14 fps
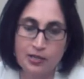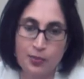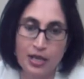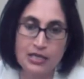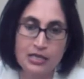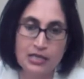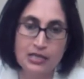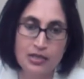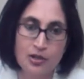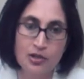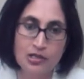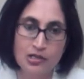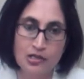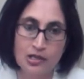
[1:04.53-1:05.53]
basis, so
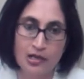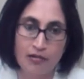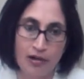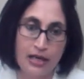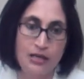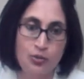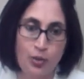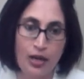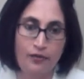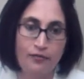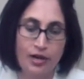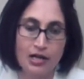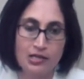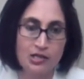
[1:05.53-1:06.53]
this is a great way
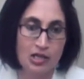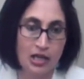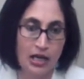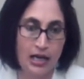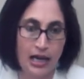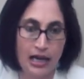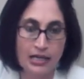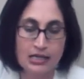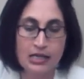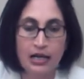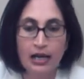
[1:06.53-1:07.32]
for us to connect.